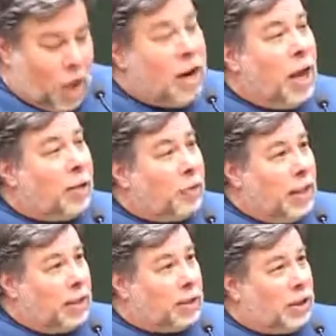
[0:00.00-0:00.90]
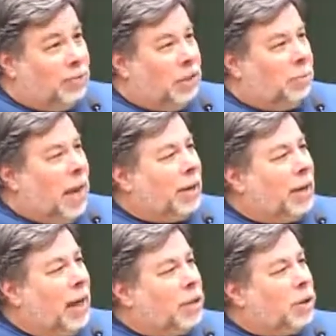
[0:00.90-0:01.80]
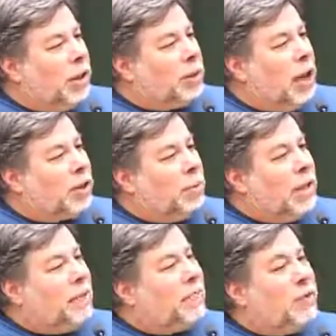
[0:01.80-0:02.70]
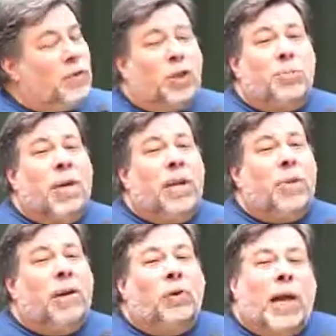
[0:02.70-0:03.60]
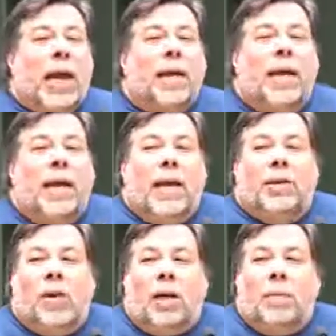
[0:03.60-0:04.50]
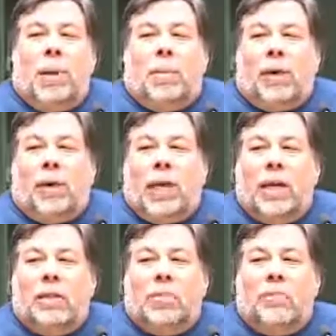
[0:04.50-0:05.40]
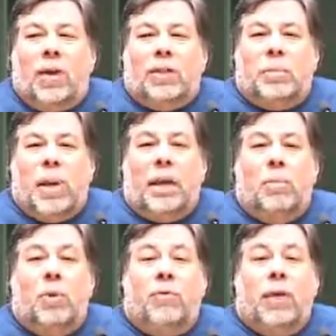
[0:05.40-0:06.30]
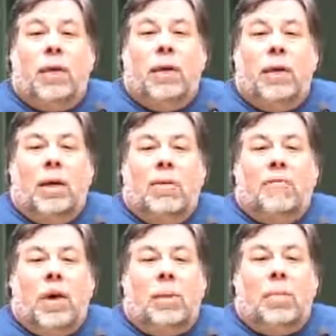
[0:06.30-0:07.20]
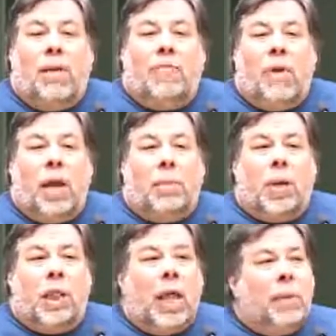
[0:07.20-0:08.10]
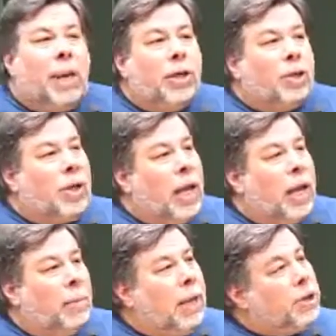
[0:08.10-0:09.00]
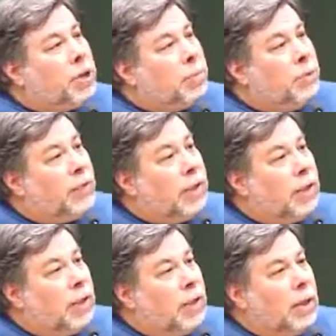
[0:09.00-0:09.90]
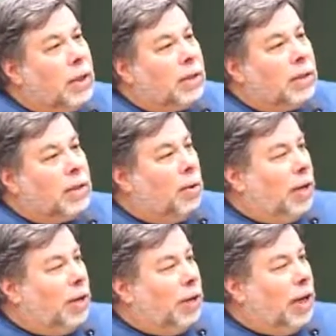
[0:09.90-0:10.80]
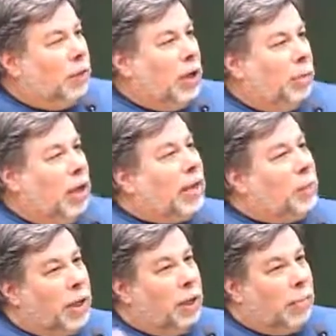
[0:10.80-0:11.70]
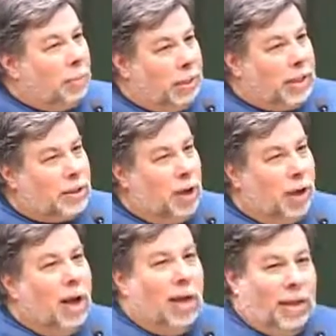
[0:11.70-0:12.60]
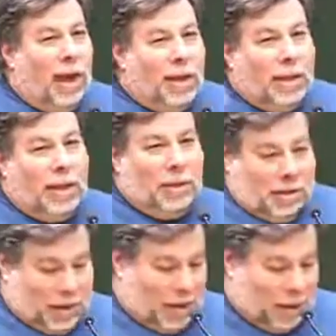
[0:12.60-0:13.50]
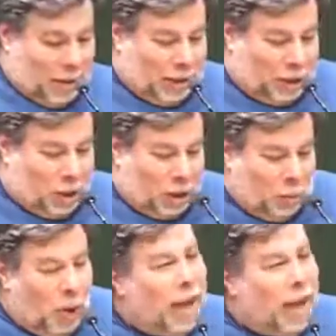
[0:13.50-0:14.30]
another thing that Steve did back in high school, he talked to me that for first meeting we ever had, he talked to me about how he and some friends had made a movie, frame by frame, claymation, animation movie. So, you know, you never hear about that. When you hear about Pixar, yeah, he did, um, it started